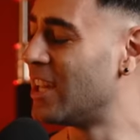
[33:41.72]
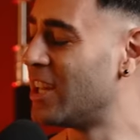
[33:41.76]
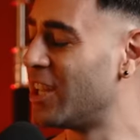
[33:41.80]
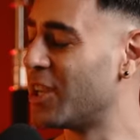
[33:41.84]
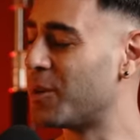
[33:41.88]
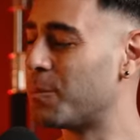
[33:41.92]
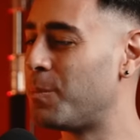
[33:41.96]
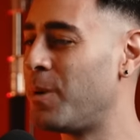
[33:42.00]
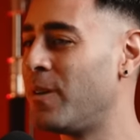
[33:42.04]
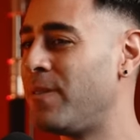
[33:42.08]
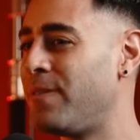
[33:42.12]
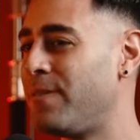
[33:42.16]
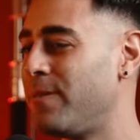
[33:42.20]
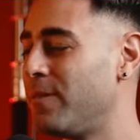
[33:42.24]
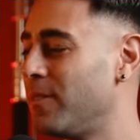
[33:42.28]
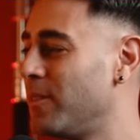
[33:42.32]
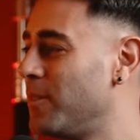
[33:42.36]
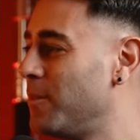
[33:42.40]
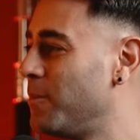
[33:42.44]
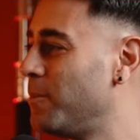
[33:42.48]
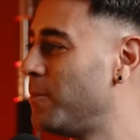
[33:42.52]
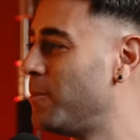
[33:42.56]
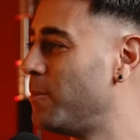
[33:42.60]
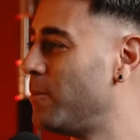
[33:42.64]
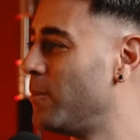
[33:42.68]
Like, you're
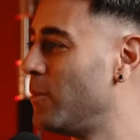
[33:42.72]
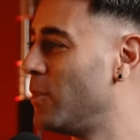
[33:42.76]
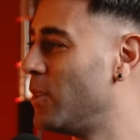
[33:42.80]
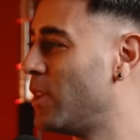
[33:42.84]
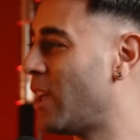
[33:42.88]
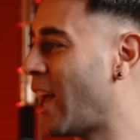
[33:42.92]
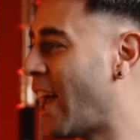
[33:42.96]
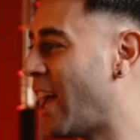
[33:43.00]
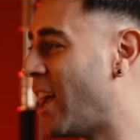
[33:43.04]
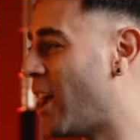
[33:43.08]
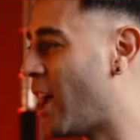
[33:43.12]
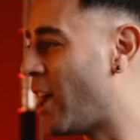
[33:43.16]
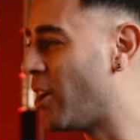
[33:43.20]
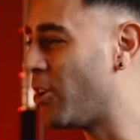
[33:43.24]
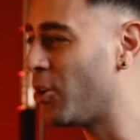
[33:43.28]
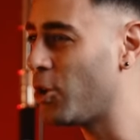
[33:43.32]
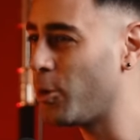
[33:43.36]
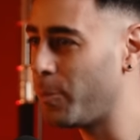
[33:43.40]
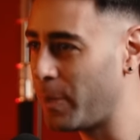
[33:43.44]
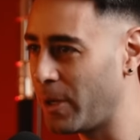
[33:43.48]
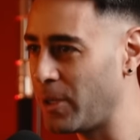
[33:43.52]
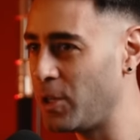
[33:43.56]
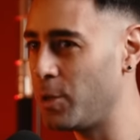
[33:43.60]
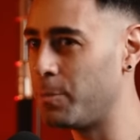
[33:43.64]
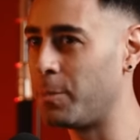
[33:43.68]
so nice. I don't know
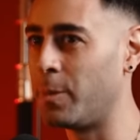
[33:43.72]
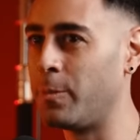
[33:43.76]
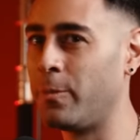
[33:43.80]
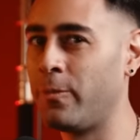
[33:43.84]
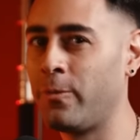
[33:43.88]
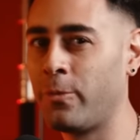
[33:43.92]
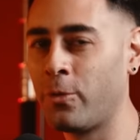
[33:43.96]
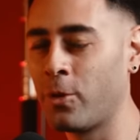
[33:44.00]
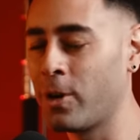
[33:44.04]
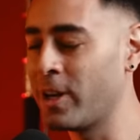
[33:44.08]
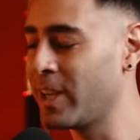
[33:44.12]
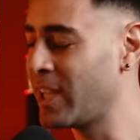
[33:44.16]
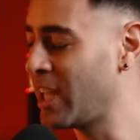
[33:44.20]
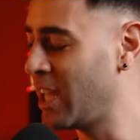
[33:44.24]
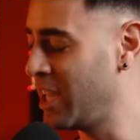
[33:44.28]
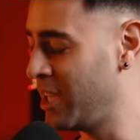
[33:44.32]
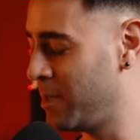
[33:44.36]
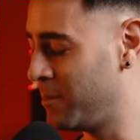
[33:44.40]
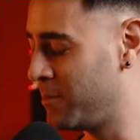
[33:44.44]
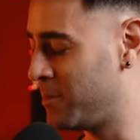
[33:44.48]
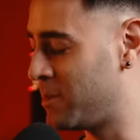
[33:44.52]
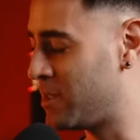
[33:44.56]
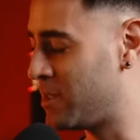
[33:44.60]
about you, but before I came